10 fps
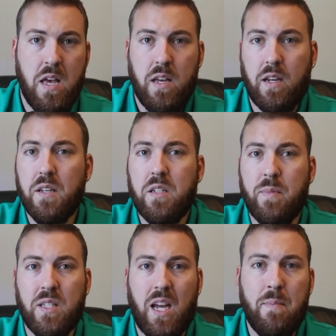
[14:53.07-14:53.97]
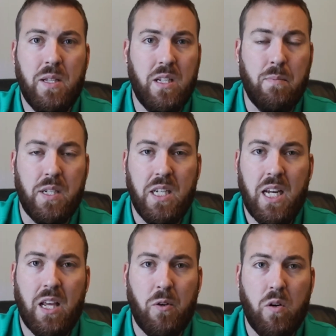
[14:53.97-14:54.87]
Custom assignments in
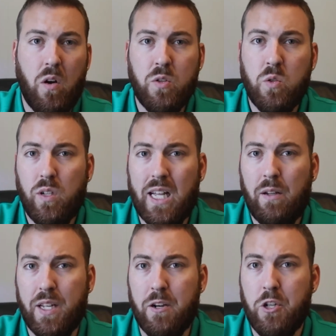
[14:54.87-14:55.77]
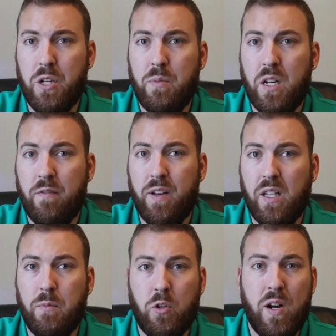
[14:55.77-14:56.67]
particular also allow leadership to
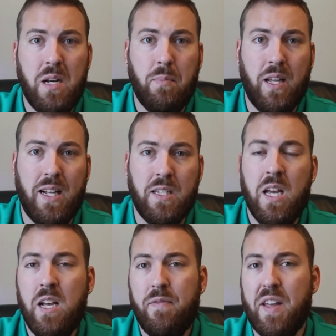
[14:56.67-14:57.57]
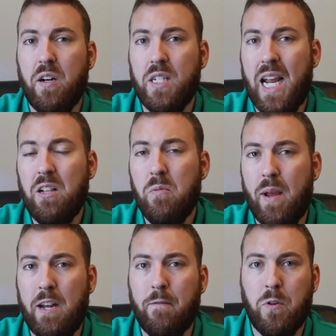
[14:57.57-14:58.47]
develop training plans that are
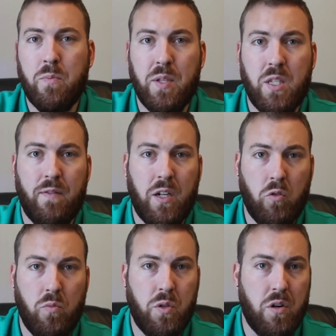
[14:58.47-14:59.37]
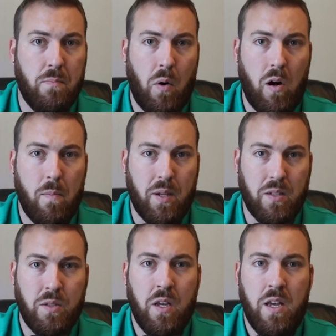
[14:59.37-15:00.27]
tailor-made for specific groups or
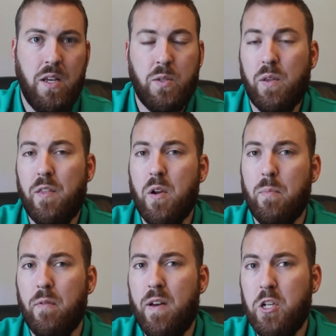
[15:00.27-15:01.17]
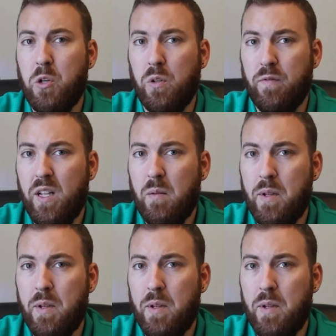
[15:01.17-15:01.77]
departments so that their professional development